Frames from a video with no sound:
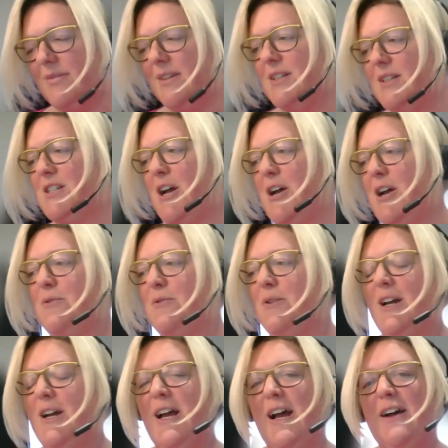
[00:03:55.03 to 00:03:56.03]
So
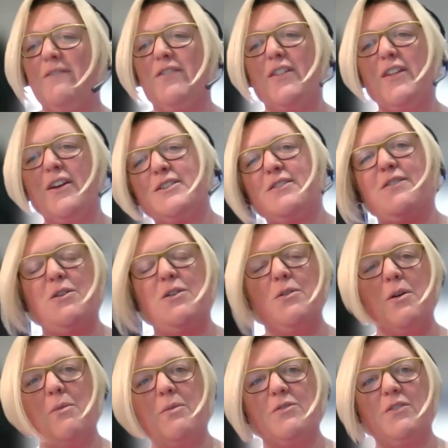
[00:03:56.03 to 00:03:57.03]
for those of you who
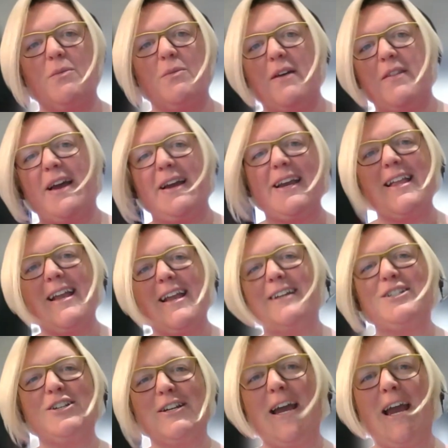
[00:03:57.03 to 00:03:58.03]
are wondering where that
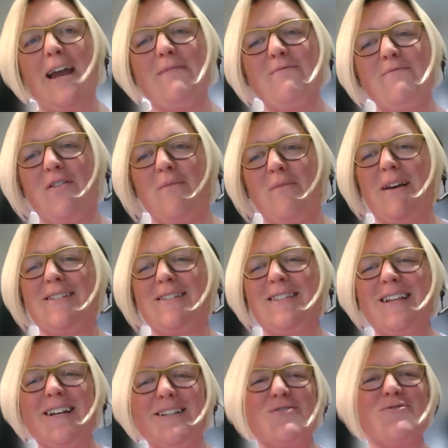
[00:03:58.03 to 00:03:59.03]
connection came from,
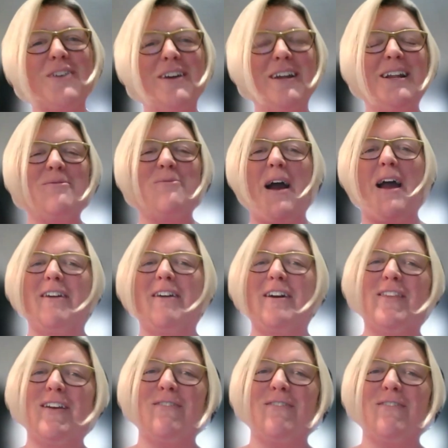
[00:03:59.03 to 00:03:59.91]
that's really where I think